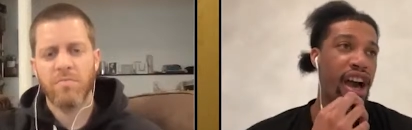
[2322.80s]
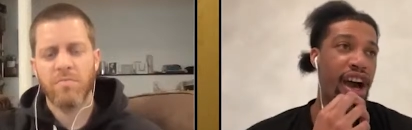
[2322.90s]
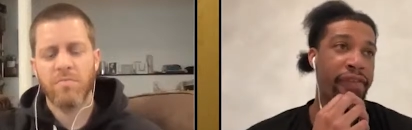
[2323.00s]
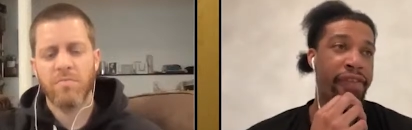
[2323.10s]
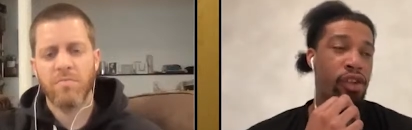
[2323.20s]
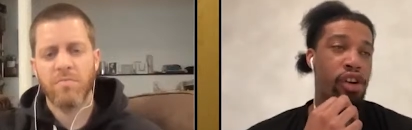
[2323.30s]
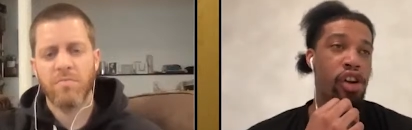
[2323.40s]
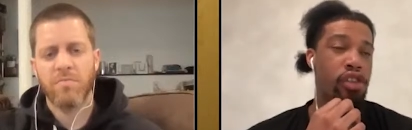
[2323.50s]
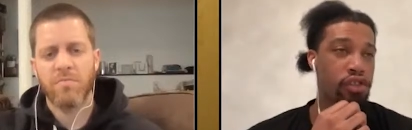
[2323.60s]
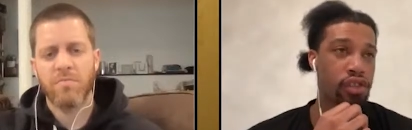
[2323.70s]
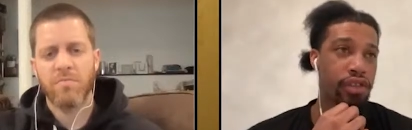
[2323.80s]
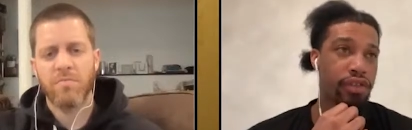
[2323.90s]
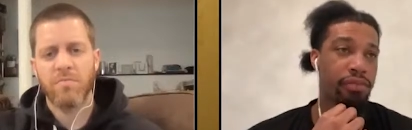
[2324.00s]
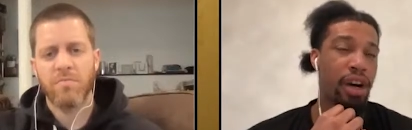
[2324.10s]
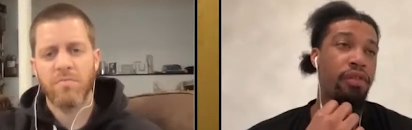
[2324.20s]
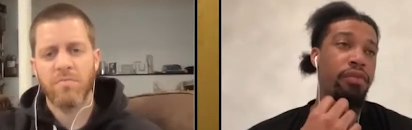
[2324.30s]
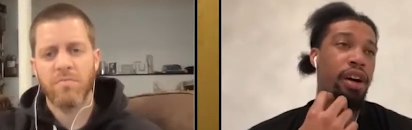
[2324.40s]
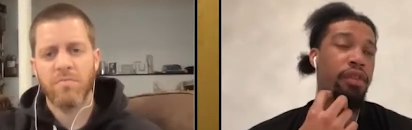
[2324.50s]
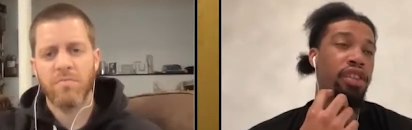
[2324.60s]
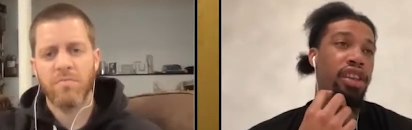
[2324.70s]
Speaker 1: I felt hurt my my
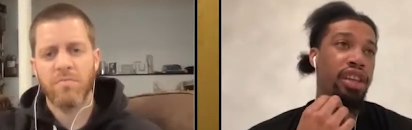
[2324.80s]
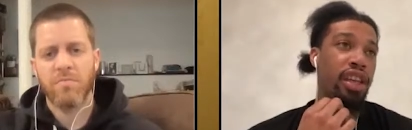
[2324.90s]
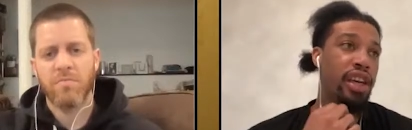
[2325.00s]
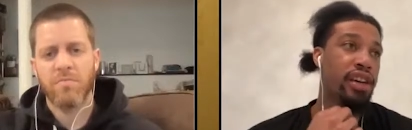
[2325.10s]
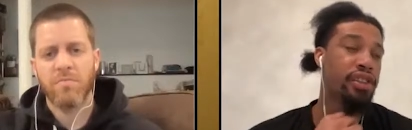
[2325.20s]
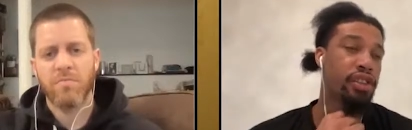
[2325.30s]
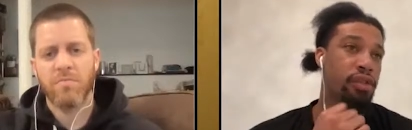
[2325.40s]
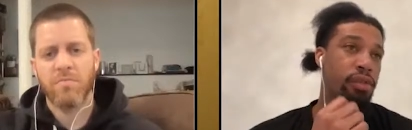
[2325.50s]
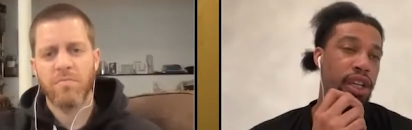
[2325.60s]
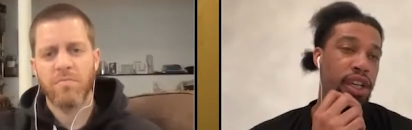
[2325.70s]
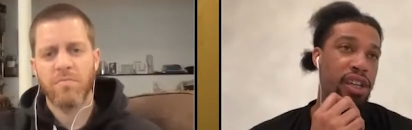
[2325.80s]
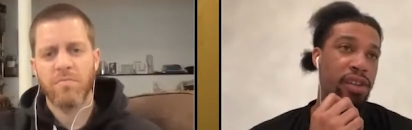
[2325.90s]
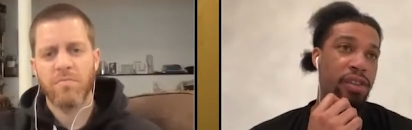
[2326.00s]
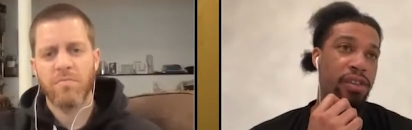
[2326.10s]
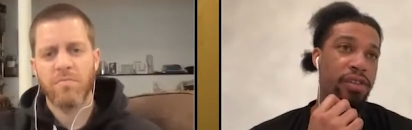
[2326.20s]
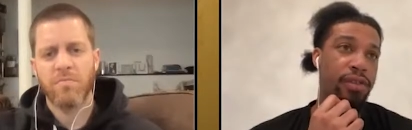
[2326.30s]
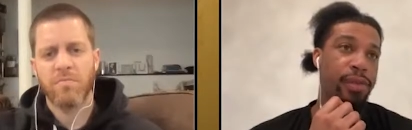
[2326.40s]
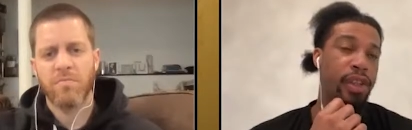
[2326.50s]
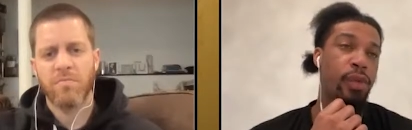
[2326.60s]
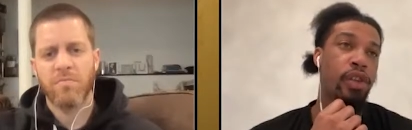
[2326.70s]
rookie year. So we uh
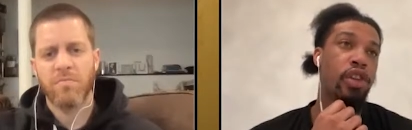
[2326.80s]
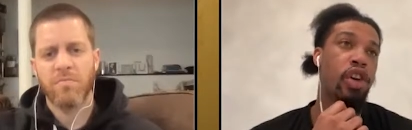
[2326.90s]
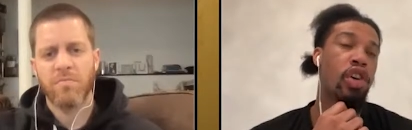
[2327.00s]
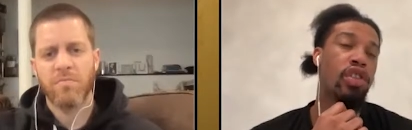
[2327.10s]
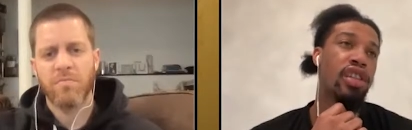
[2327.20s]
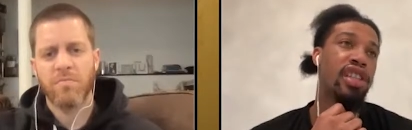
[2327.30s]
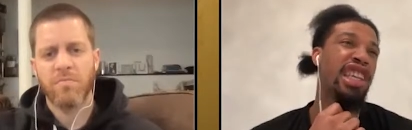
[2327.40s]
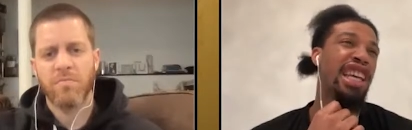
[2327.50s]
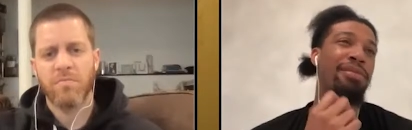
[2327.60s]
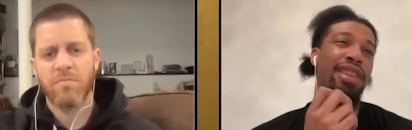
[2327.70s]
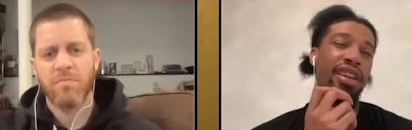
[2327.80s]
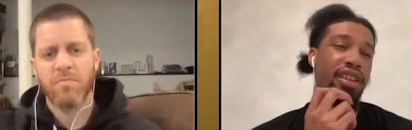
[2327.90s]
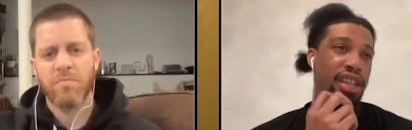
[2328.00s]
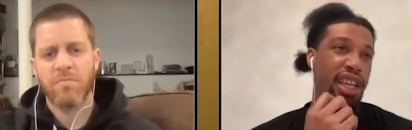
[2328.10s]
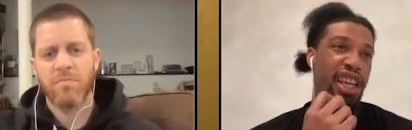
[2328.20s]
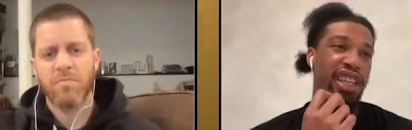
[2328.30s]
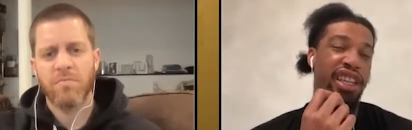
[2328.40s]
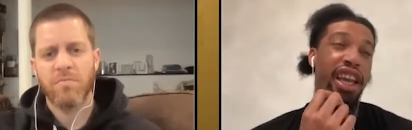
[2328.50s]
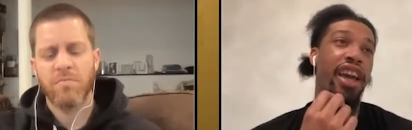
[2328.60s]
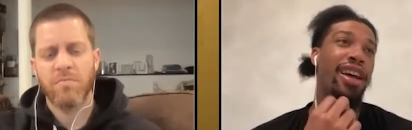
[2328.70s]
we we all go out to a team dinner in
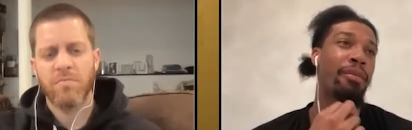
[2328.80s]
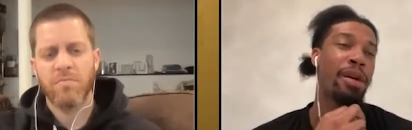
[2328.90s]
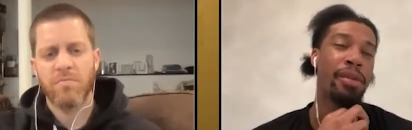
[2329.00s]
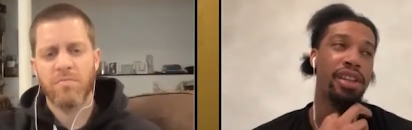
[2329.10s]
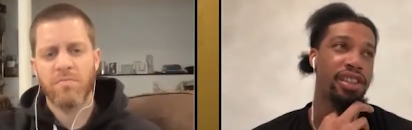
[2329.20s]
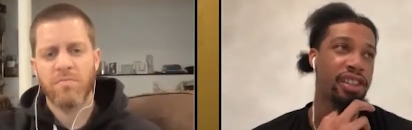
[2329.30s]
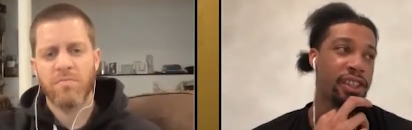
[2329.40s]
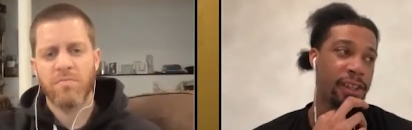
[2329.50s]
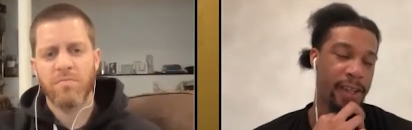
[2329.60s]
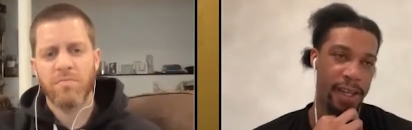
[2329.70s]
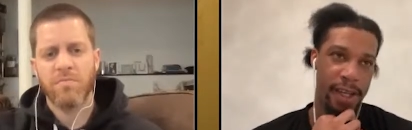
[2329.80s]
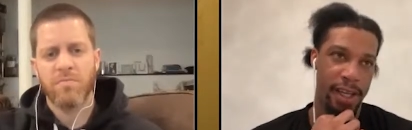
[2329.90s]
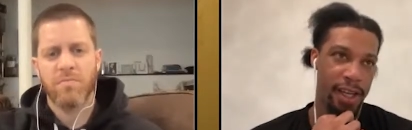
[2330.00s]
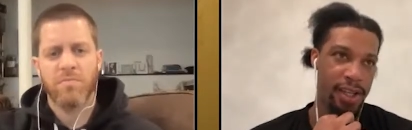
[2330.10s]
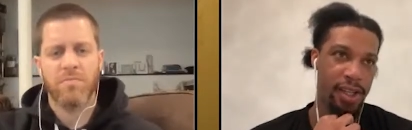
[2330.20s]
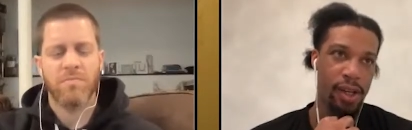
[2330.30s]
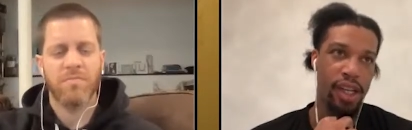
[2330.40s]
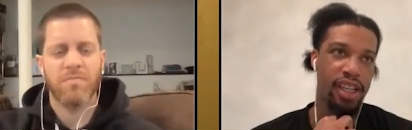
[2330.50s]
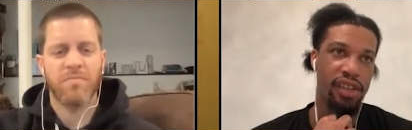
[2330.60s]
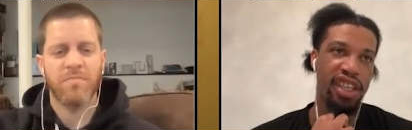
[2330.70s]
Indiana. I remember this shit. So
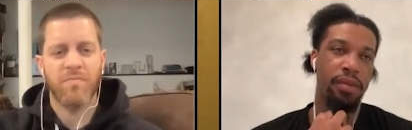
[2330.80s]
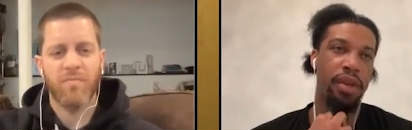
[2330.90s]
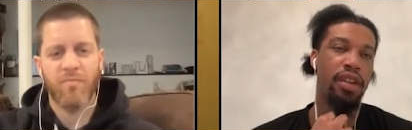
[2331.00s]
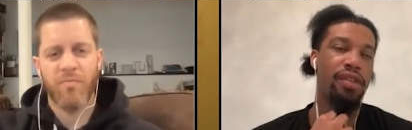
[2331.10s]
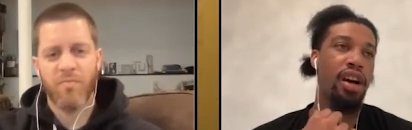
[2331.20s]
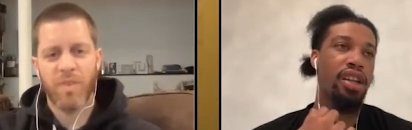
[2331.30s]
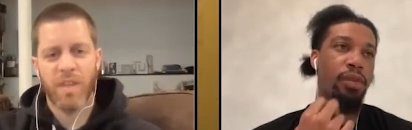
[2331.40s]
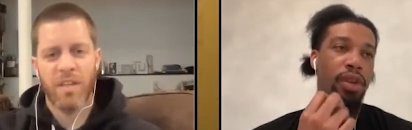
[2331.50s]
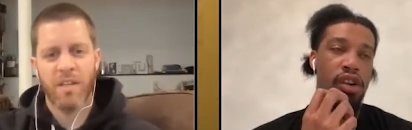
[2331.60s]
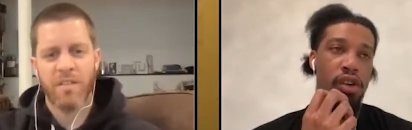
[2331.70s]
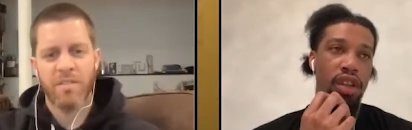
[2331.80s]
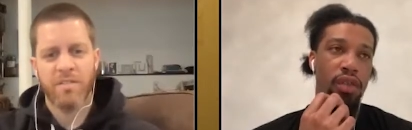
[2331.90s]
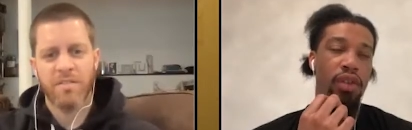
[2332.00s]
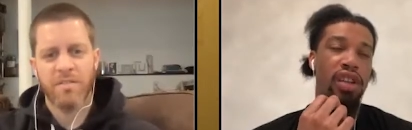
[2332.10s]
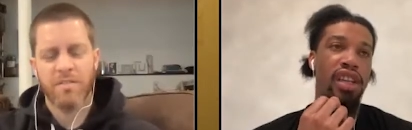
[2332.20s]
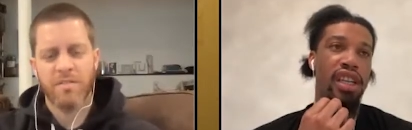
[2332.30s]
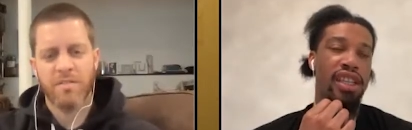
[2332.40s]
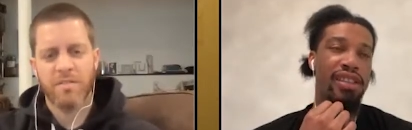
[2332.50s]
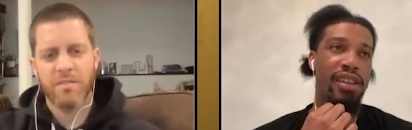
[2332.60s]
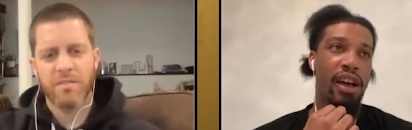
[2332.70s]
it, it's me and Rondae. We the only rookie at
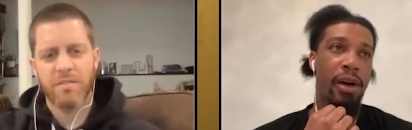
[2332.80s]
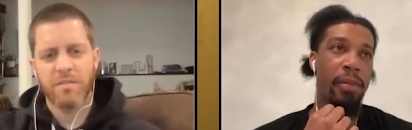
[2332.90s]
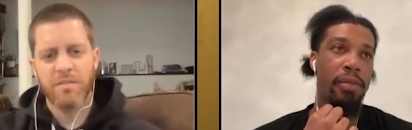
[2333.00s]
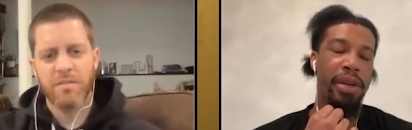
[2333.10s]
this time.